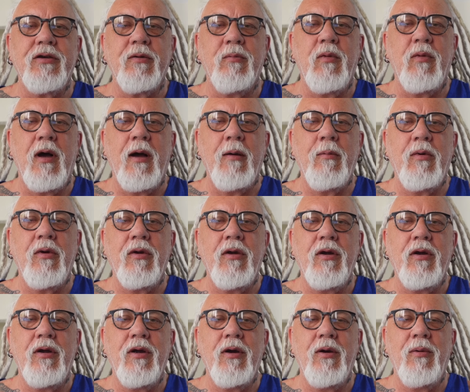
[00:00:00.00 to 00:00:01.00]
them what I'm going
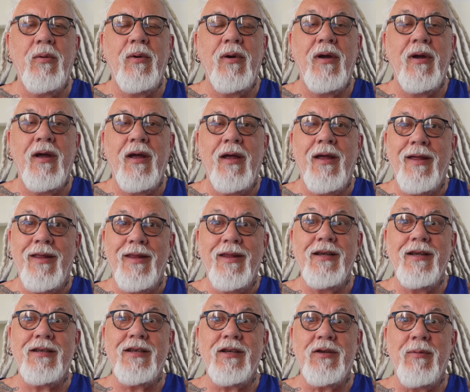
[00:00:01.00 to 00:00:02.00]
to do.
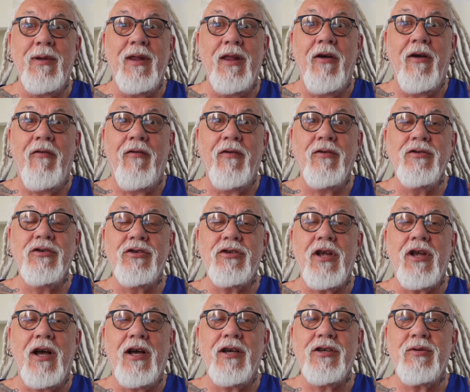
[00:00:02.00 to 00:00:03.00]
This is when the fun
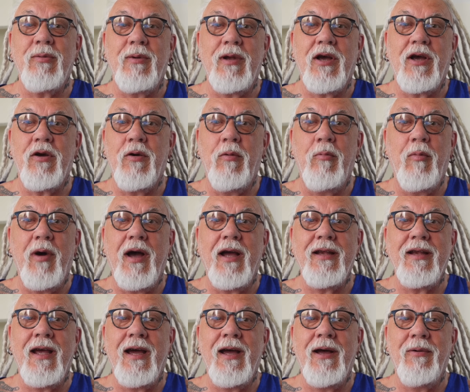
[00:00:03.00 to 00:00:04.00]
starts, when I come
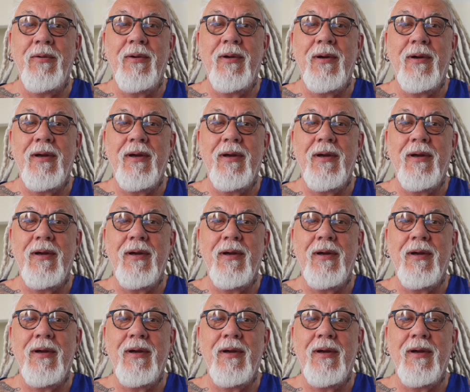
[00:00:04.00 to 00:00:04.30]
back down.